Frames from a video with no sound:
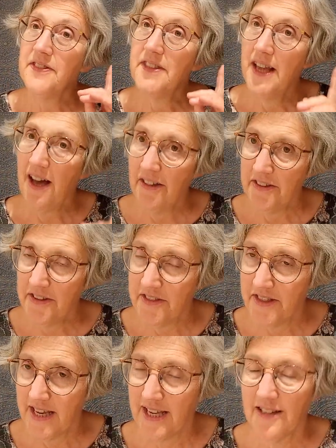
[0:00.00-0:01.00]
The other
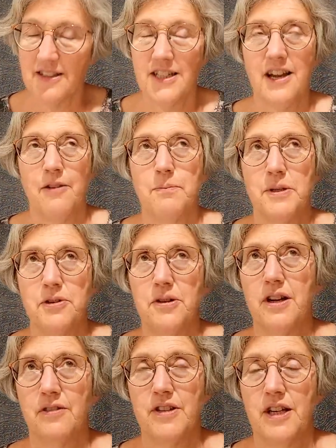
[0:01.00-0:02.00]
thing that I've been
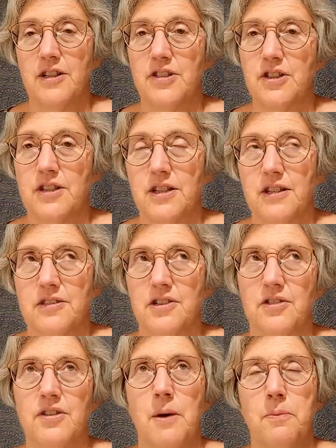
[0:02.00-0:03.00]
doing over the last
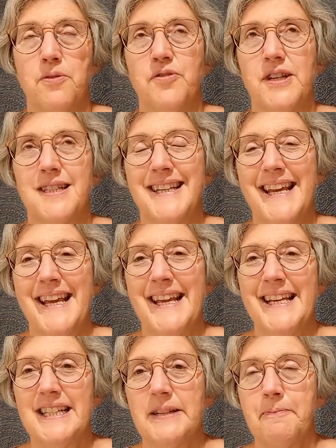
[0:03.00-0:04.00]
sort of couple of years
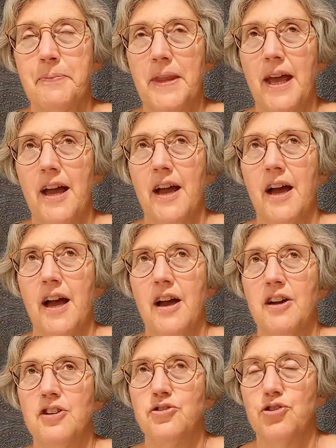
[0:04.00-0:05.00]
is
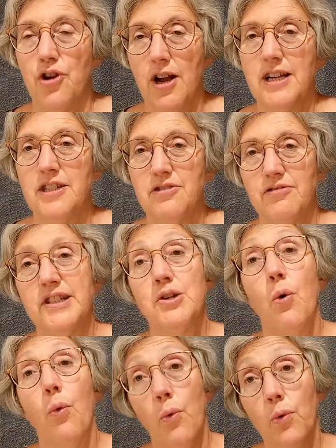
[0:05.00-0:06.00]
trying to read
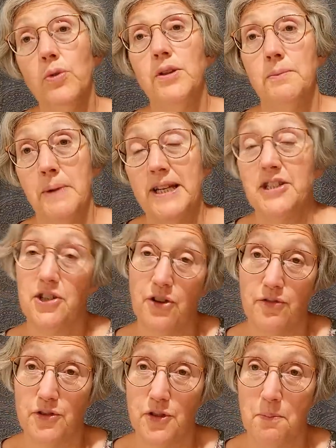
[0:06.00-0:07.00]
all the major
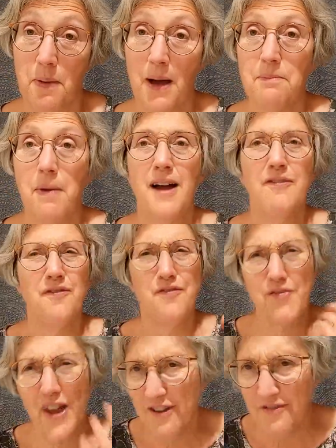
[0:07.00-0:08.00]
novels by my
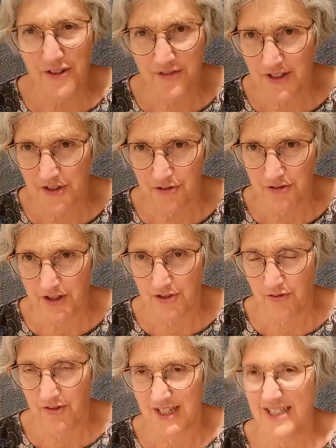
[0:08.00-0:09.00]
favourite Victorian
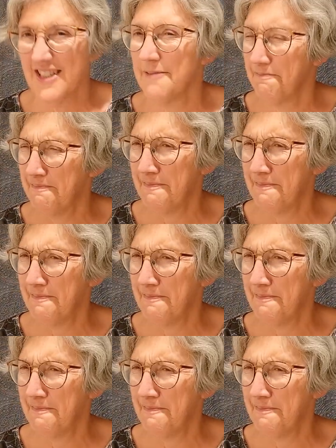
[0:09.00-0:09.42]
novelist.